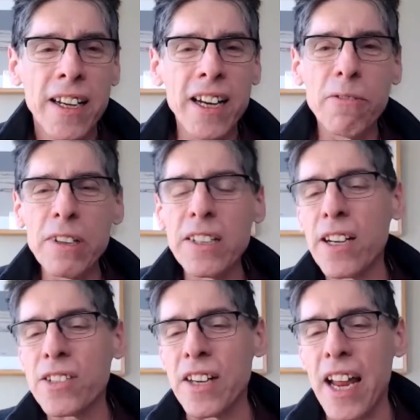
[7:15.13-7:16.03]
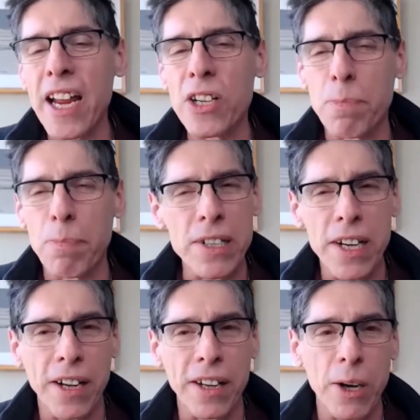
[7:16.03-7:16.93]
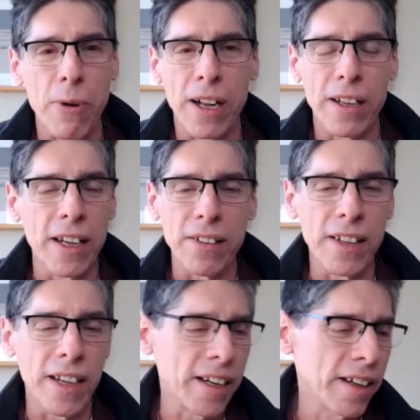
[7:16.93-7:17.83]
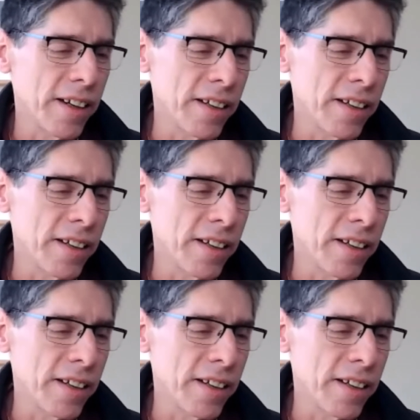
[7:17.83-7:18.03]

and it really doesn't age particularly well, I don't think.